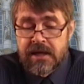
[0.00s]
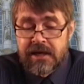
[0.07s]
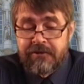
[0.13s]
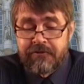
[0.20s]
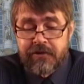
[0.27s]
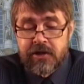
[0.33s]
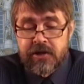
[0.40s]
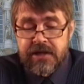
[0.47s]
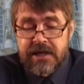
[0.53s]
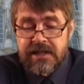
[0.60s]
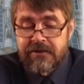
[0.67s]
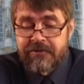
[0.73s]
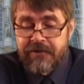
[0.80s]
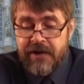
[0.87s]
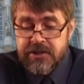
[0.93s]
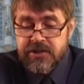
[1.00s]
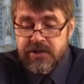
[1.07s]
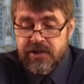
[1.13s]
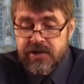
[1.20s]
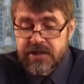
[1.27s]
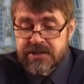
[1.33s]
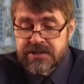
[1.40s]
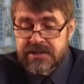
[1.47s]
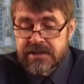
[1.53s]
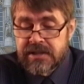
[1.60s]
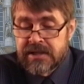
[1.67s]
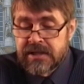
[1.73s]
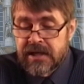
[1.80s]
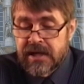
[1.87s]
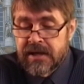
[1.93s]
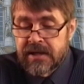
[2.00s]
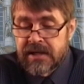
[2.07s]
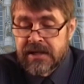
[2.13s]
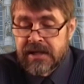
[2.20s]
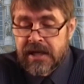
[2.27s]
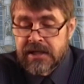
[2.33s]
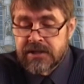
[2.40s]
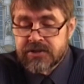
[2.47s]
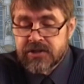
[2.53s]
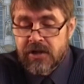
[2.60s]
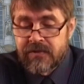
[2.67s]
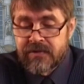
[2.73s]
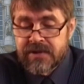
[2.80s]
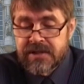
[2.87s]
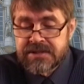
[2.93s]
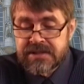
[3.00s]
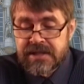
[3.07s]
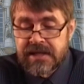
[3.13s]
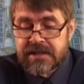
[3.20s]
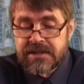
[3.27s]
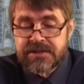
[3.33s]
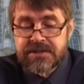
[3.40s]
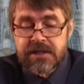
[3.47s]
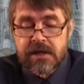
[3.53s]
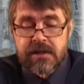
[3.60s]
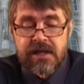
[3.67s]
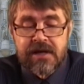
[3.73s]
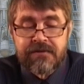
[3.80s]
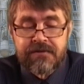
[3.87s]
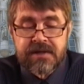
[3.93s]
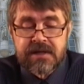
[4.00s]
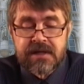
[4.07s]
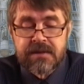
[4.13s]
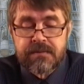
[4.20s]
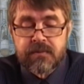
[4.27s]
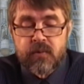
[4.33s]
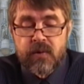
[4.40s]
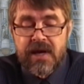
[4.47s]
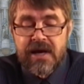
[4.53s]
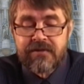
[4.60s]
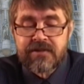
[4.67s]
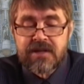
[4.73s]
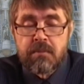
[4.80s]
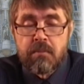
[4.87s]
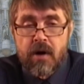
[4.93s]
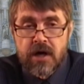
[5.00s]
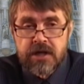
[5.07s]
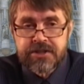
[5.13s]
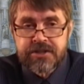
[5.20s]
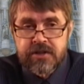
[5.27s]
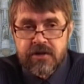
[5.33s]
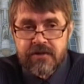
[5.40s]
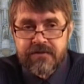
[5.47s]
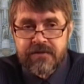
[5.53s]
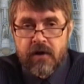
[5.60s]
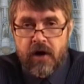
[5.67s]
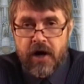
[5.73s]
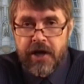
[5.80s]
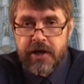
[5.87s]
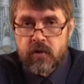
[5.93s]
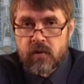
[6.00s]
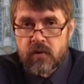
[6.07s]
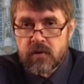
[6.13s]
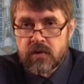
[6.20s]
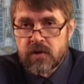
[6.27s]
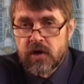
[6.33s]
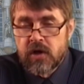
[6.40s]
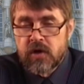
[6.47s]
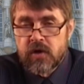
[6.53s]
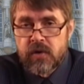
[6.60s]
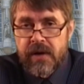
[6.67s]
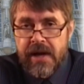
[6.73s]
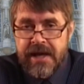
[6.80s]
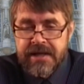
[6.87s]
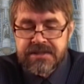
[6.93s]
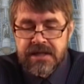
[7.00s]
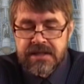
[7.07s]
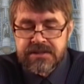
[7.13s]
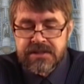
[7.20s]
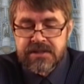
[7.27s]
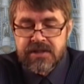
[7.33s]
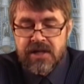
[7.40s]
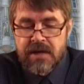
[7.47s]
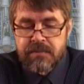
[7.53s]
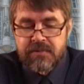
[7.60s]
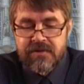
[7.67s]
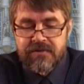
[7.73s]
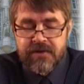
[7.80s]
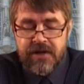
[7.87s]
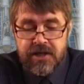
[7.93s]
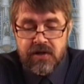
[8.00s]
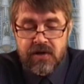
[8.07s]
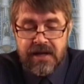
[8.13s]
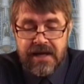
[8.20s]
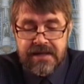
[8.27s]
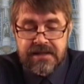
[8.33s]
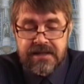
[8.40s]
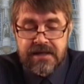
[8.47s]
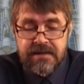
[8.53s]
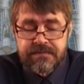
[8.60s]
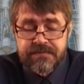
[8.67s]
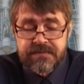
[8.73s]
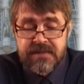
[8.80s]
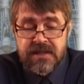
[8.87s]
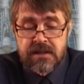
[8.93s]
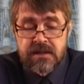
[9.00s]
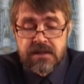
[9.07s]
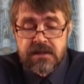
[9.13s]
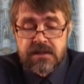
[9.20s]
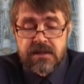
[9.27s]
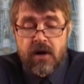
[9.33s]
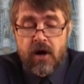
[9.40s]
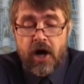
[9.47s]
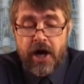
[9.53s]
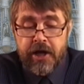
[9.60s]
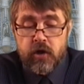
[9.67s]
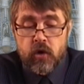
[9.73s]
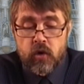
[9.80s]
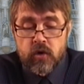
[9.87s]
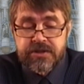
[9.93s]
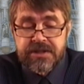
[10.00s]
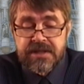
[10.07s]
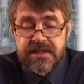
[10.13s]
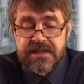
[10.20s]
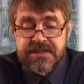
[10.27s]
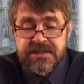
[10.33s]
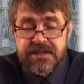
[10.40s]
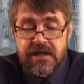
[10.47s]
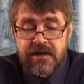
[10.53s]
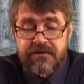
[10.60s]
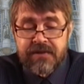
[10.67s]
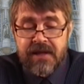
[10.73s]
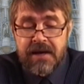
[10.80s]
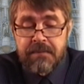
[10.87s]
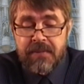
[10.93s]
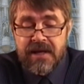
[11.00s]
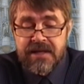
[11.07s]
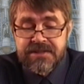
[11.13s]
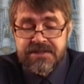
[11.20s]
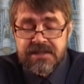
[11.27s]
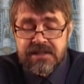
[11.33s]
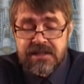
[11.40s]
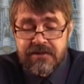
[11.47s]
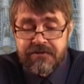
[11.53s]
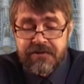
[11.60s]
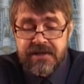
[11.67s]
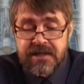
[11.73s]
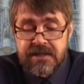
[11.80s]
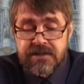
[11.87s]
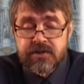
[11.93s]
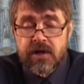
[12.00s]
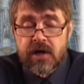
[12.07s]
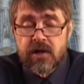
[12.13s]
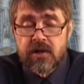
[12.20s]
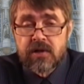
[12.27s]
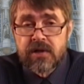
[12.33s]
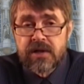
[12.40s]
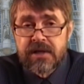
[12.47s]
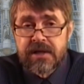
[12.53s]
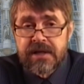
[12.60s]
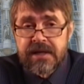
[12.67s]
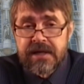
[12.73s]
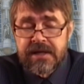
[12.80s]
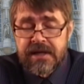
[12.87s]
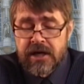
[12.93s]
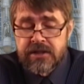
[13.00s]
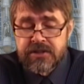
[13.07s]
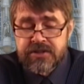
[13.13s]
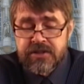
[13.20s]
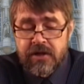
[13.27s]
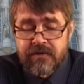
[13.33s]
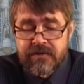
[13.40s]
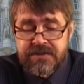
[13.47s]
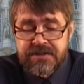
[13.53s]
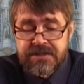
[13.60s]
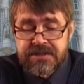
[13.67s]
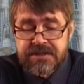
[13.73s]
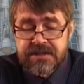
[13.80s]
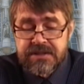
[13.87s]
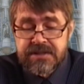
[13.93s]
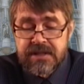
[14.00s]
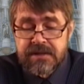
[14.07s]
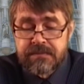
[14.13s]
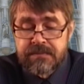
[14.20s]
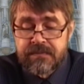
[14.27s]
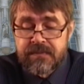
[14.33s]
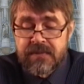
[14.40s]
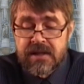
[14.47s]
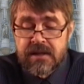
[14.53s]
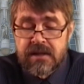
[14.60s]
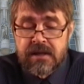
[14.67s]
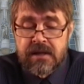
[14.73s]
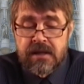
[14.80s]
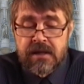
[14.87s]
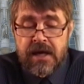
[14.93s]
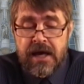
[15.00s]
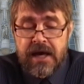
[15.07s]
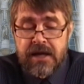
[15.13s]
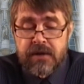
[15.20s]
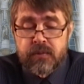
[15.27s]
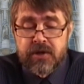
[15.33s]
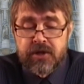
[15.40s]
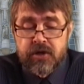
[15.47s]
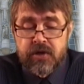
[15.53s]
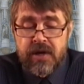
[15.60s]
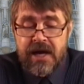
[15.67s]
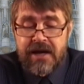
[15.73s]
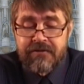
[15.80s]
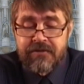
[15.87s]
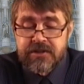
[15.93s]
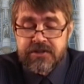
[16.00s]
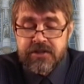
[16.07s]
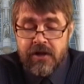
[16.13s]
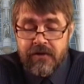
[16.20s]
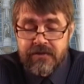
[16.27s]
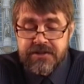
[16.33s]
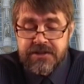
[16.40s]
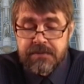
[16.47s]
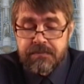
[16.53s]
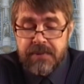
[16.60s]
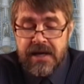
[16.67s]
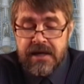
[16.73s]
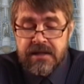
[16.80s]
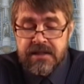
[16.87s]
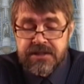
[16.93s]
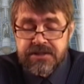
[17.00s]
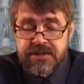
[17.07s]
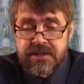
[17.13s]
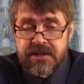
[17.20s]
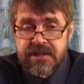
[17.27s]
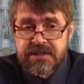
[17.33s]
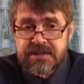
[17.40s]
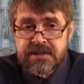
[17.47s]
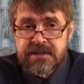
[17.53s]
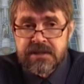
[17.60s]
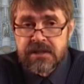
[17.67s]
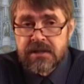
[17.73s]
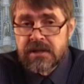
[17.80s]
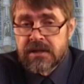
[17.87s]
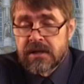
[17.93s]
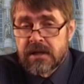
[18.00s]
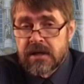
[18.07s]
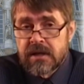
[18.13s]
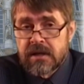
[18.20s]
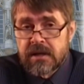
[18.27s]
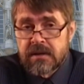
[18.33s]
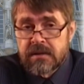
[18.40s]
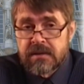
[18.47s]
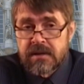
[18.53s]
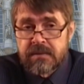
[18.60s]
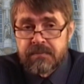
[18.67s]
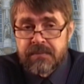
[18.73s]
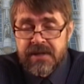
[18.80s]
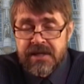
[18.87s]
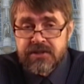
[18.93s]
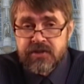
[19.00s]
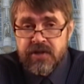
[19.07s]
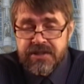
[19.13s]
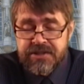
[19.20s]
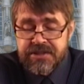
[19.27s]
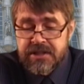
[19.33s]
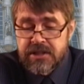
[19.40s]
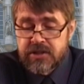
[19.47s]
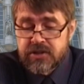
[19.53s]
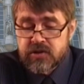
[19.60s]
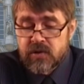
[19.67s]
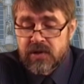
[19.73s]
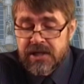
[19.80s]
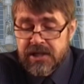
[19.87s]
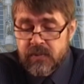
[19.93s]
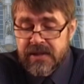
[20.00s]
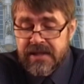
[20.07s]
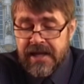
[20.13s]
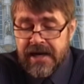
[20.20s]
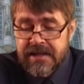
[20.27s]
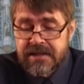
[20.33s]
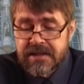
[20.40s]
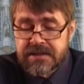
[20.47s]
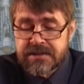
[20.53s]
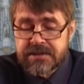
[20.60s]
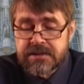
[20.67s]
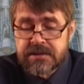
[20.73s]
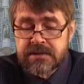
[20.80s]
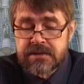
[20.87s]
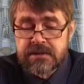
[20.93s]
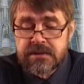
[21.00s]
If we look at the functionaries in an insolvent estate in South Africa, we have the Master of the High Court, who acts as a type of regulator. The High Courts in itself, they play a significant role in our insolvency system. And we do have insolvency practitioners being trustees or liquidators,